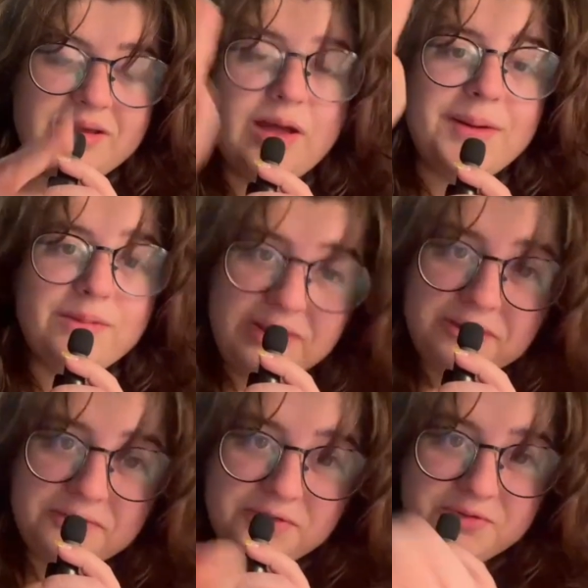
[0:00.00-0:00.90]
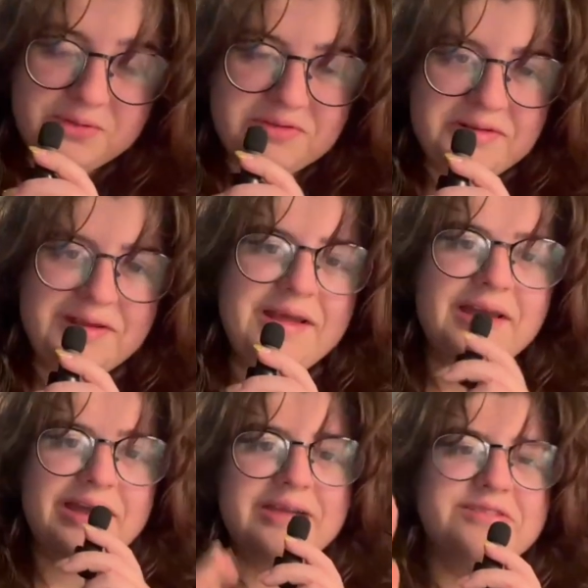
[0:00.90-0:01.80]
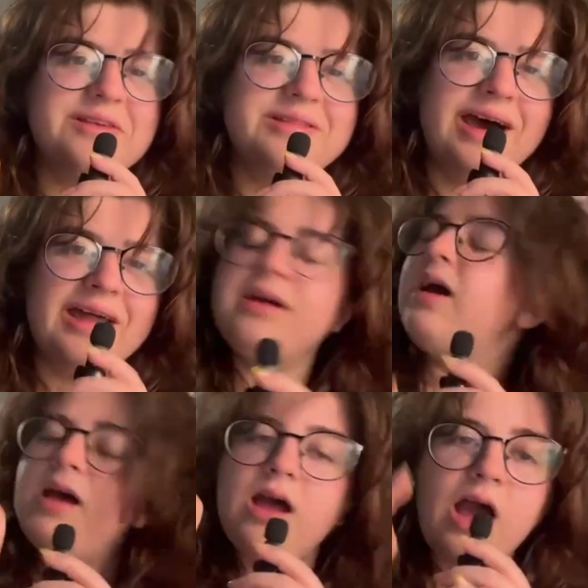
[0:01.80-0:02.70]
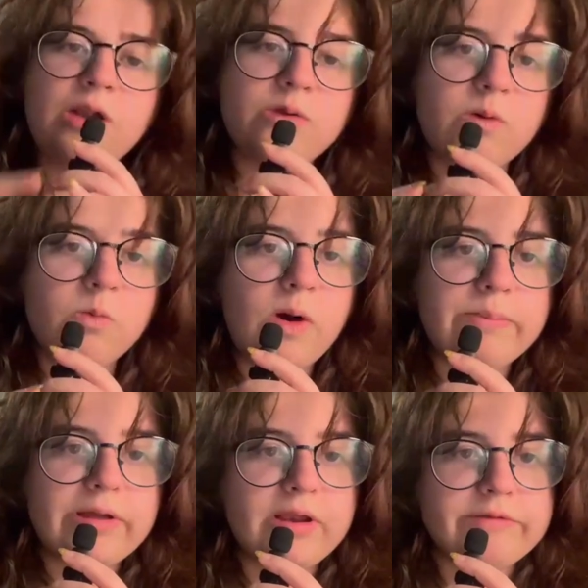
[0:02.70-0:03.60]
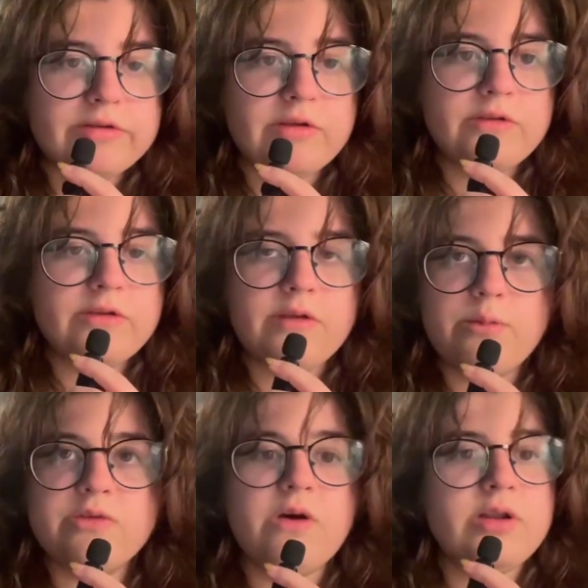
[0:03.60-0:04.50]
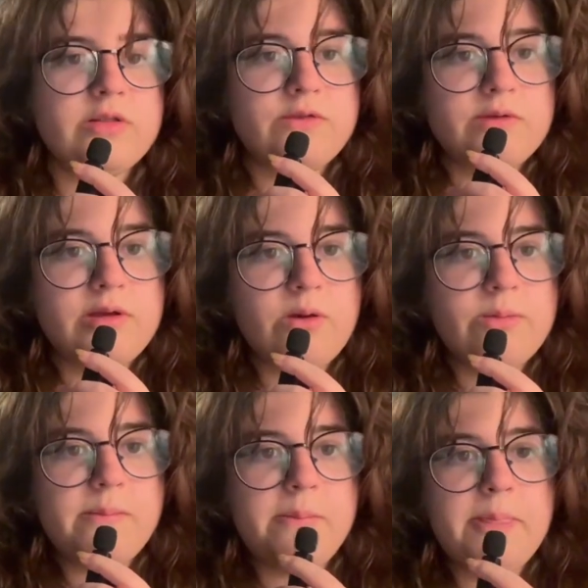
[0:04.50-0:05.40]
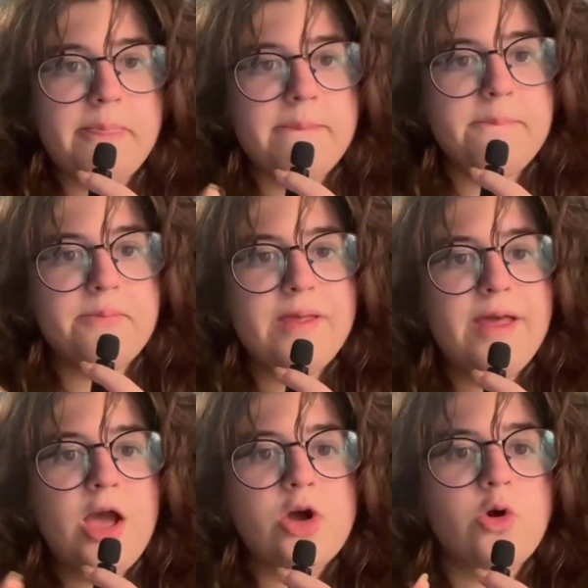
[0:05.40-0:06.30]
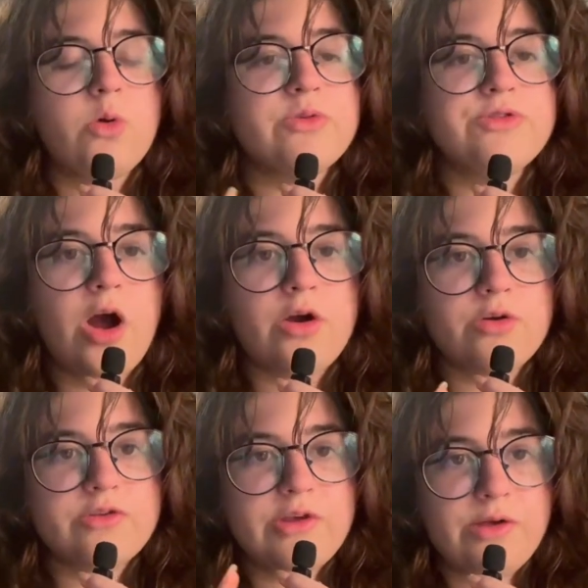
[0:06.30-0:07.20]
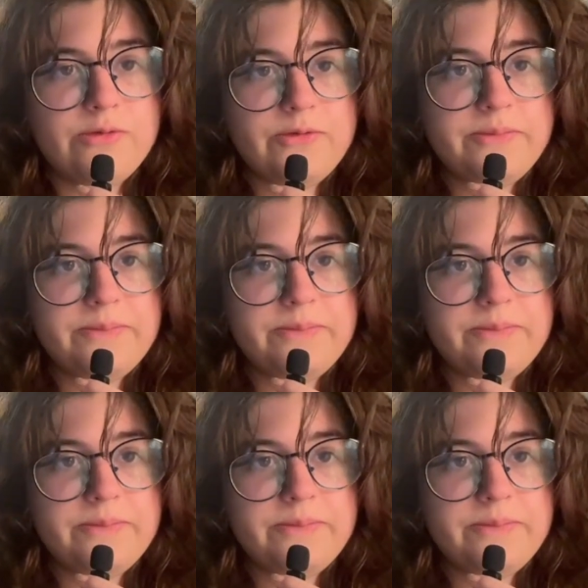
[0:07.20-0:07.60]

Now, my real first reason is that I don't know what plane of existence I was on in this video girl was not herself.